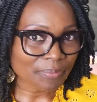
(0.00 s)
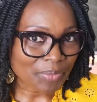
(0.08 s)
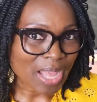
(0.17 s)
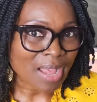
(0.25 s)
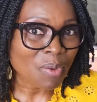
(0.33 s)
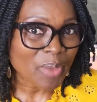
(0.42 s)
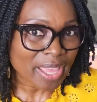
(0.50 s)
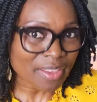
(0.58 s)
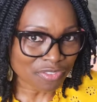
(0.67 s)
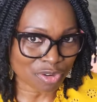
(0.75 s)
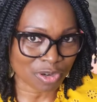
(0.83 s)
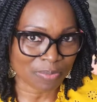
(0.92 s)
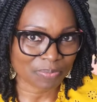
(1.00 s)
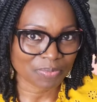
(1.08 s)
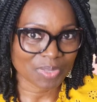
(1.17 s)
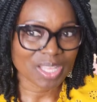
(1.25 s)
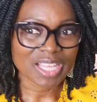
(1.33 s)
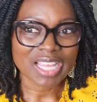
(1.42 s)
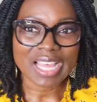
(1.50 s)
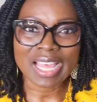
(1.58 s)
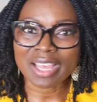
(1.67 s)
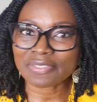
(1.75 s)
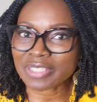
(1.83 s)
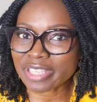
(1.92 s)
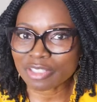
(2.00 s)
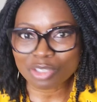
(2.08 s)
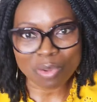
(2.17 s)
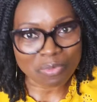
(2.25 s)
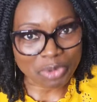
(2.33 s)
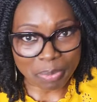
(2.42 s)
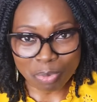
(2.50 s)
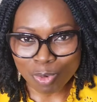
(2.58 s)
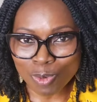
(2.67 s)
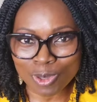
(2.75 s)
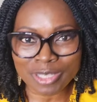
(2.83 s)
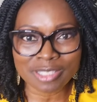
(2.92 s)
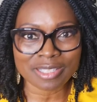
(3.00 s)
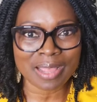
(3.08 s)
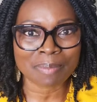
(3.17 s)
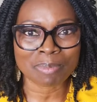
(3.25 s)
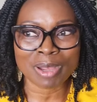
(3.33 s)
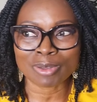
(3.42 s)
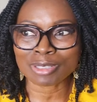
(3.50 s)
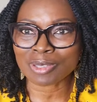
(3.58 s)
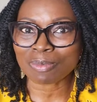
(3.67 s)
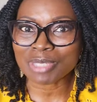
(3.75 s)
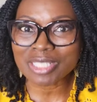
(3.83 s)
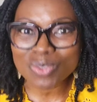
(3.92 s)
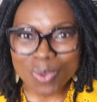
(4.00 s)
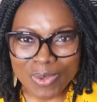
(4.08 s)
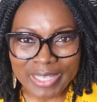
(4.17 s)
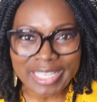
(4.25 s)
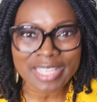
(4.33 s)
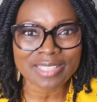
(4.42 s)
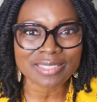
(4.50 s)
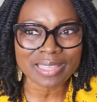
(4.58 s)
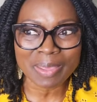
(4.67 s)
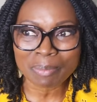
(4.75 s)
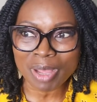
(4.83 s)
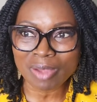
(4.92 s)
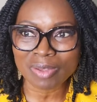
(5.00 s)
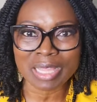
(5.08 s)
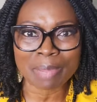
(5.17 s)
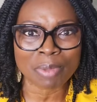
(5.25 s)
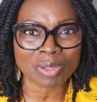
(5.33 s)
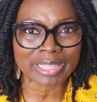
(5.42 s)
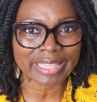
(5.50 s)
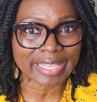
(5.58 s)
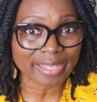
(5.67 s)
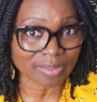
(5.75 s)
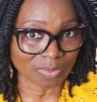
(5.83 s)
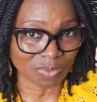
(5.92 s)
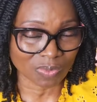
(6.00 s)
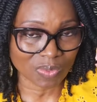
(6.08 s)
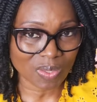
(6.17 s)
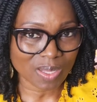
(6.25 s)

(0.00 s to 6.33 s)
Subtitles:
However, I have seen some reports about, some studies came out about nickel.